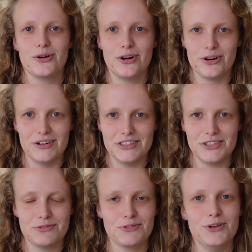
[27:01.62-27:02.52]

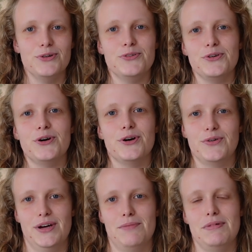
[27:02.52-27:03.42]
courage for you to
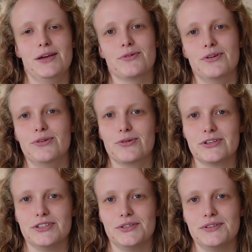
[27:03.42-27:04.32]
go and make your own
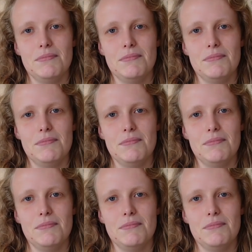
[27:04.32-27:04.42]
corset.